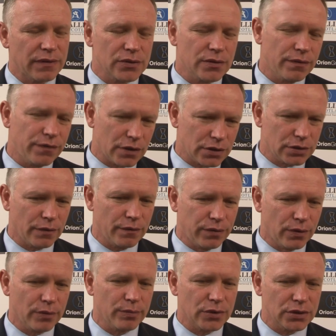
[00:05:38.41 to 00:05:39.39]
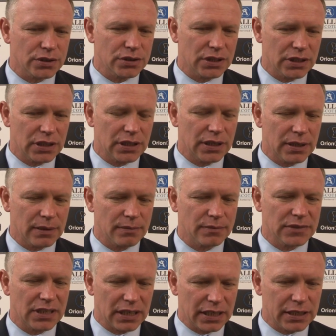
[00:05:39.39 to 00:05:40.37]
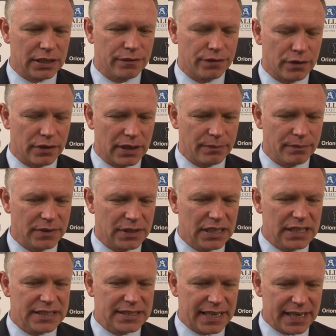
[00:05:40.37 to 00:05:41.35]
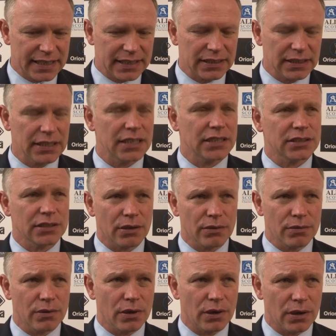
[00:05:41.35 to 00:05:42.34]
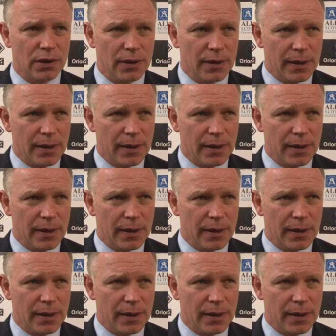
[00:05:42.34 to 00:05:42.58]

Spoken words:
So first and foremost, delighted for him. Secondly, he's still got